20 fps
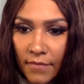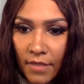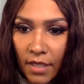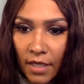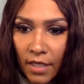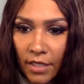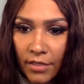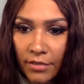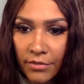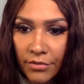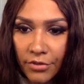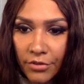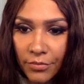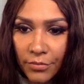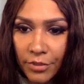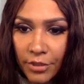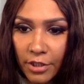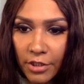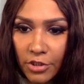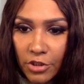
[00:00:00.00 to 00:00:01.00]
I used to
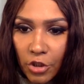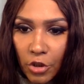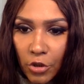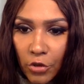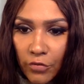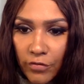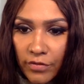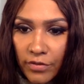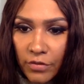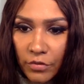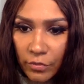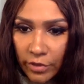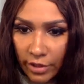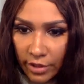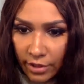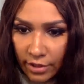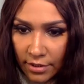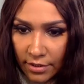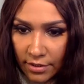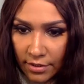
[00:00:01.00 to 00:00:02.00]
be a Jehovah's
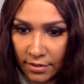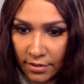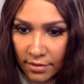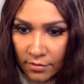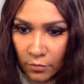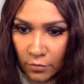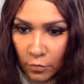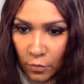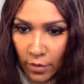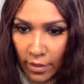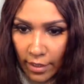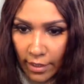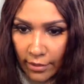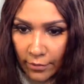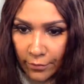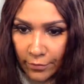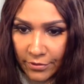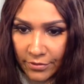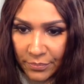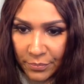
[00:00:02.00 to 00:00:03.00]
Witness. Why
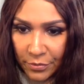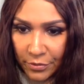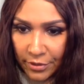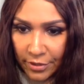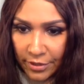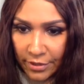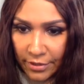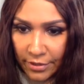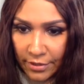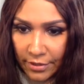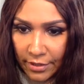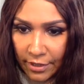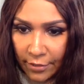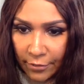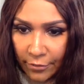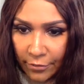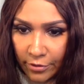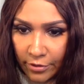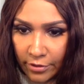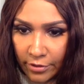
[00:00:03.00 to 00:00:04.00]
was Prince? They
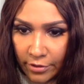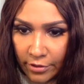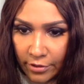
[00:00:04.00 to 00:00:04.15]
were